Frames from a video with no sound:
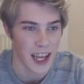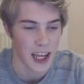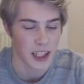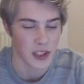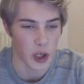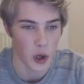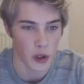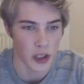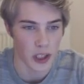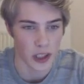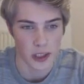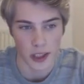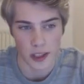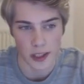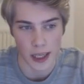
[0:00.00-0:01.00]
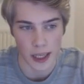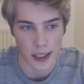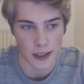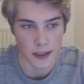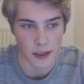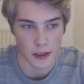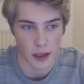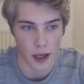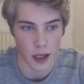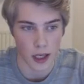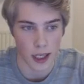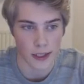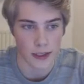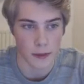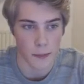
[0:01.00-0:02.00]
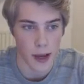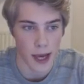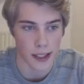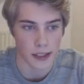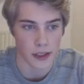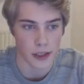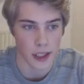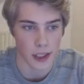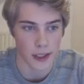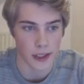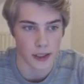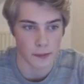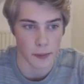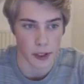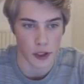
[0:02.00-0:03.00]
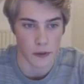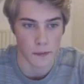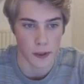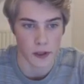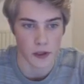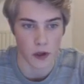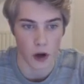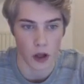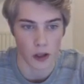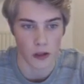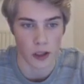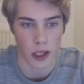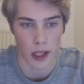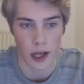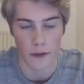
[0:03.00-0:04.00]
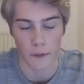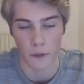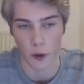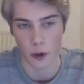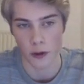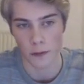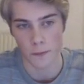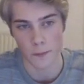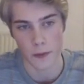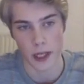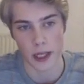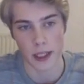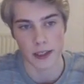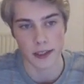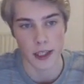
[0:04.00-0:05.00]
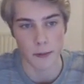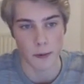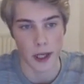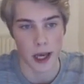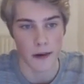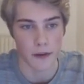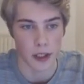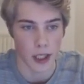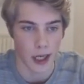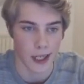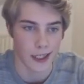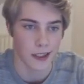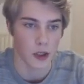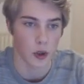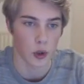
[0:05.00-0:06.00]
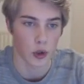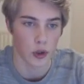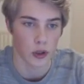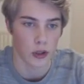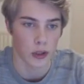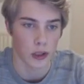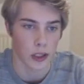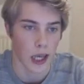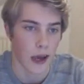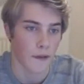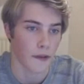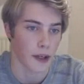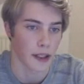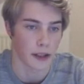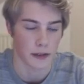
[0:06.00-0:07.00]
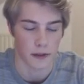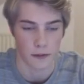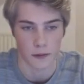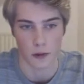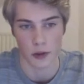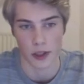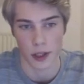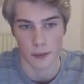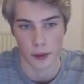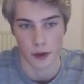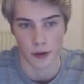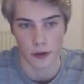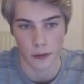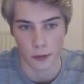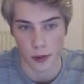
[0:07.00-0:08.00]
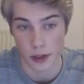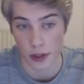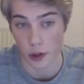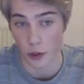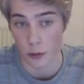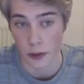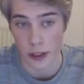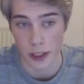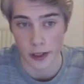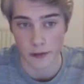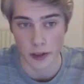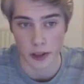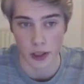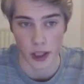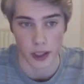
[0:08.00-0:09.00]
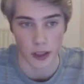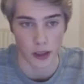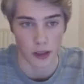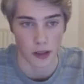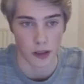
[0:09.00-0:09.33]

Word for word: so the, the thing is, uh, let's imagine that this bishop is gone on f4, and instead we have a knight on f8, for example, which already gives a check